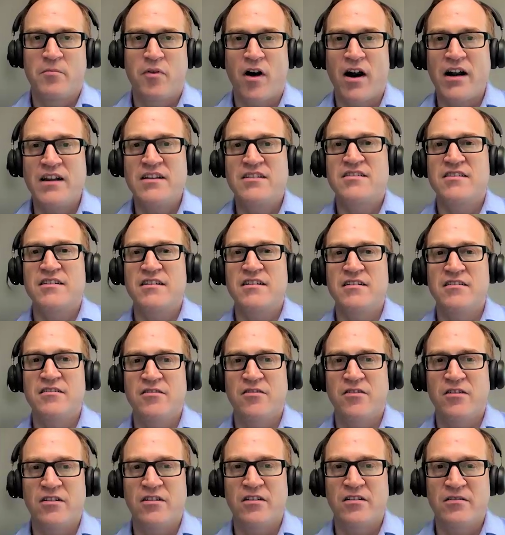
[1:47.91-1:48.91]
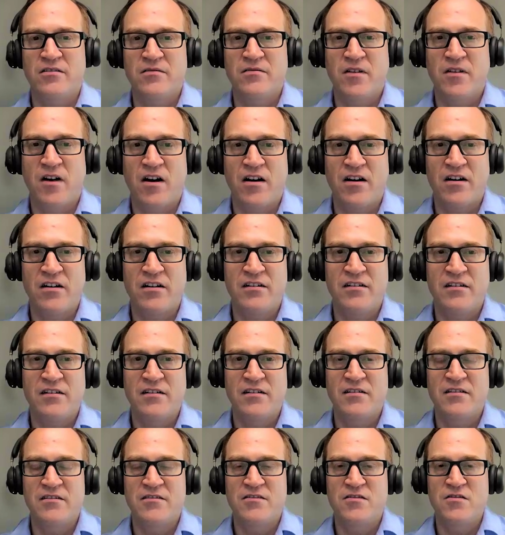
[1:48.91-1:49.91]
pricing or on
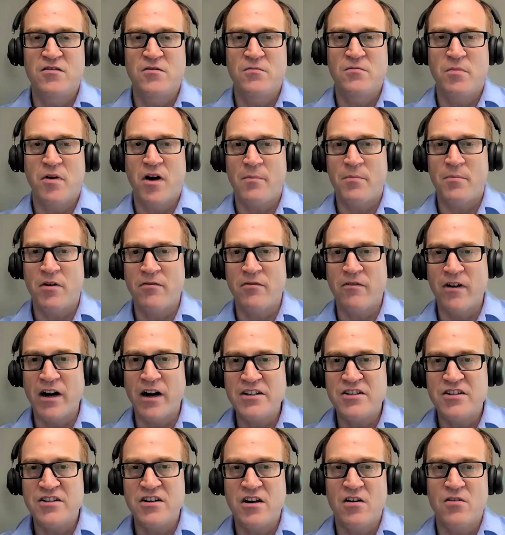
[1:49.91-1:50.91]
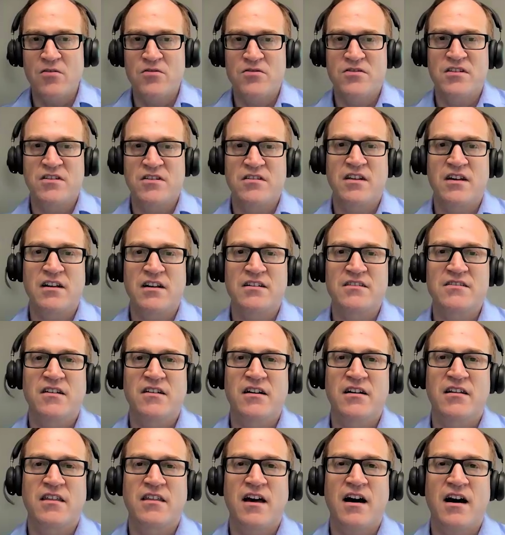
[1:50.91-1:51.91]
do proper ratios and things
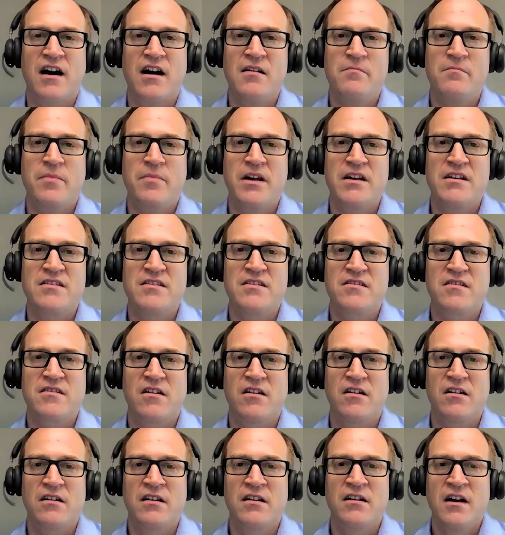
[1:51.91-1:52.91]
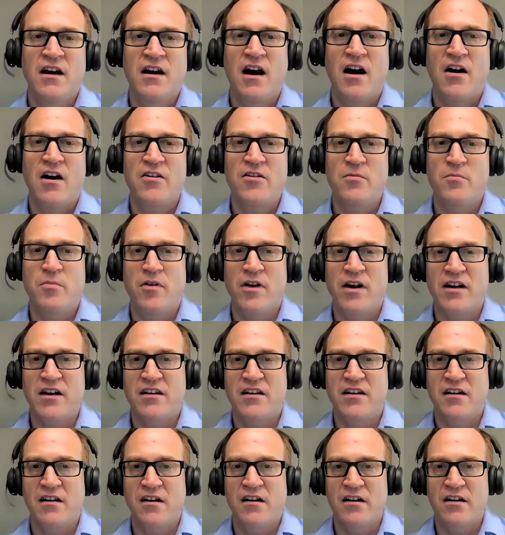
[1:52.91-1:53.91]
like that based on how you
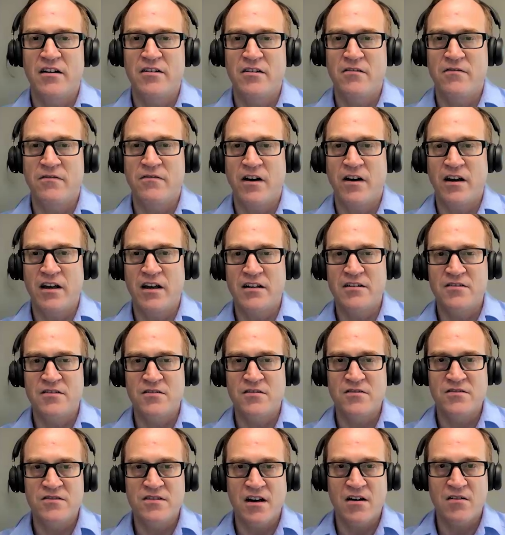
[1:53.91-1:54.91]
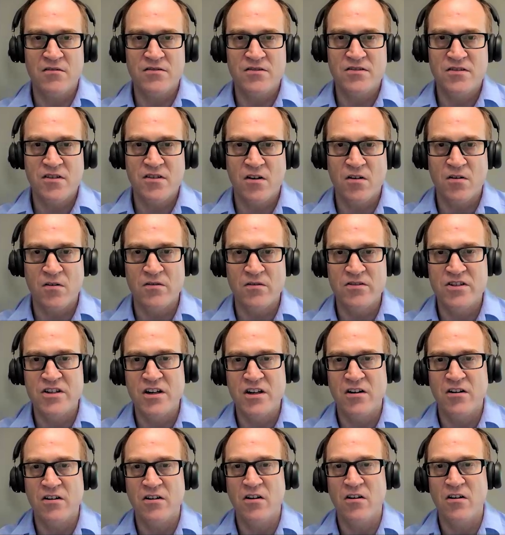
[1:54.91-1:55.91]
break your financials out. So
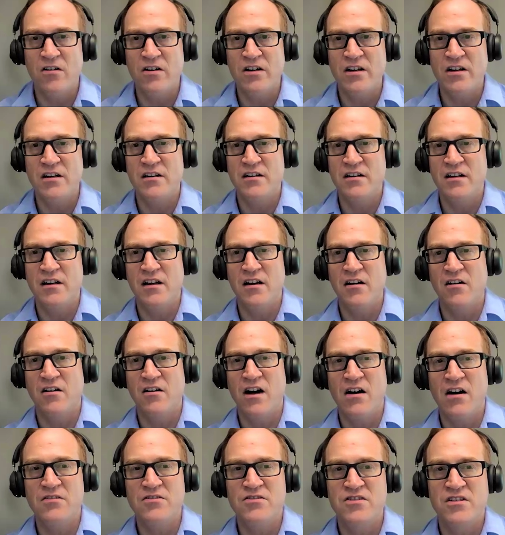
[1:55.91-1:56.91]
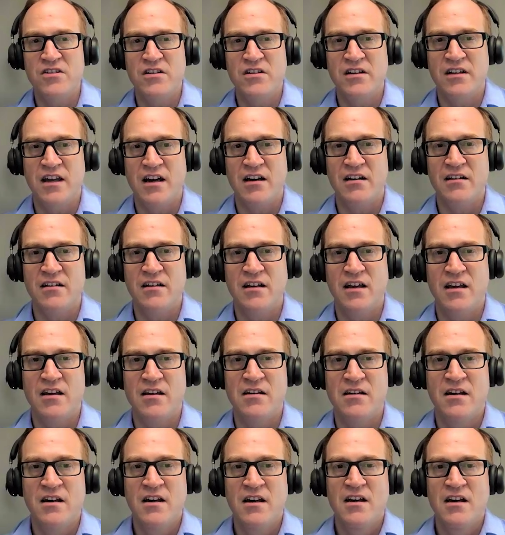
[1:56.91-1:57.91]
GL coding, it allows you to get
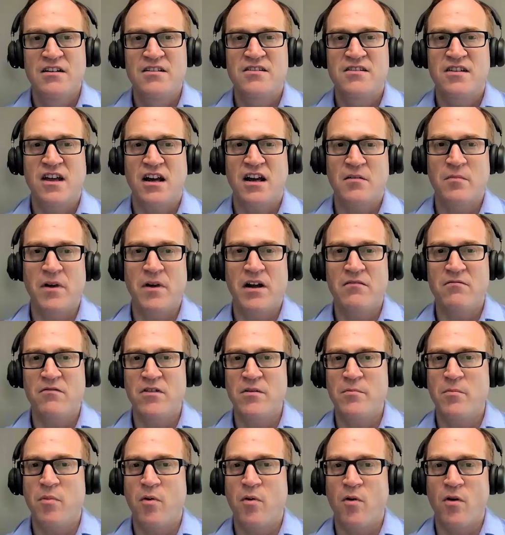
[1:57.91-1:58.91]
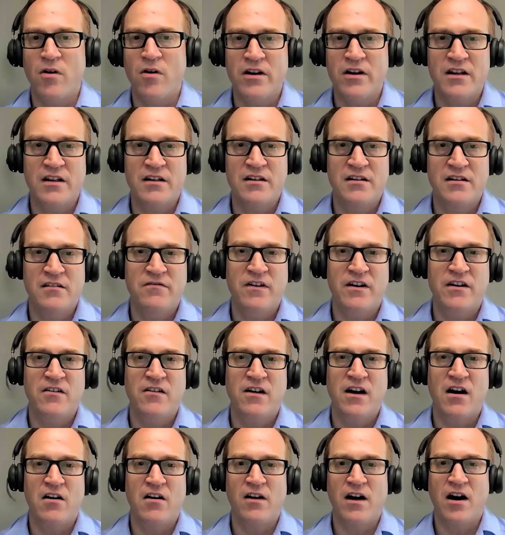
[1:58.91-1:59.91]
a segment reporting and
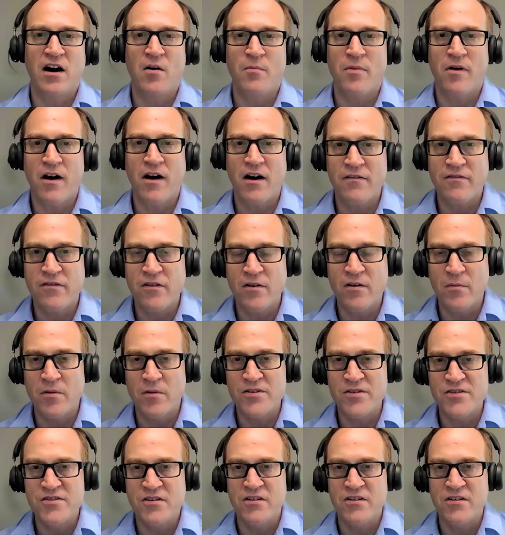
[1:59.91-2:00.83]
figure out how profitable